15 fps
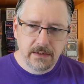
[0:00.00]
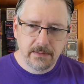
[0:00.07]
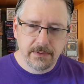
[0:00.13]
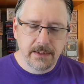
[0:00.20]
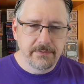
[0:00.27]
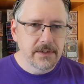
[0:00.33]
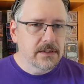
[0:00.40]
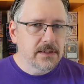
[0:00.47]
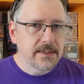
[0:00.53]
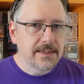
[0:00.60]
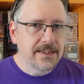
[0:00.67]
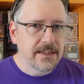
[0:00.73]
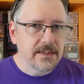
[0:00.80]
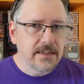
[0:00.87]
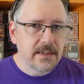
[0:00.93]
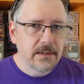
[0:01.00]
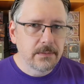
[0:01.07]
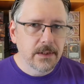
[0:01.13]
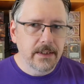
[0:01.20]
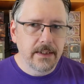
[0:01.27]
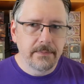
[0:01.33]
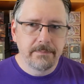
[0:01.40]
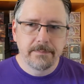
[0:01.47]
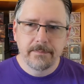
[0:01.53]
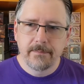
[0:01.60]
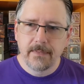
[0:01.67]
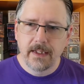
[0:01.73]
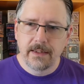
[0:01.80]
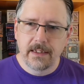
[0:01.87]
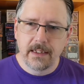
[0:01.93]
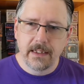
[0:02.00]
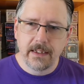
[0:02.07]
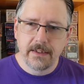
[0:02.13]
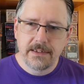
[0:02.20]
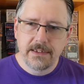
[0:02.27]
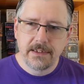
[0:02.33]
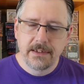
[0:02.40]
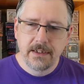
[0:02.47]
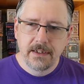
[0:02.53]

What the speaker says: believe it's Glistening Steelblade, that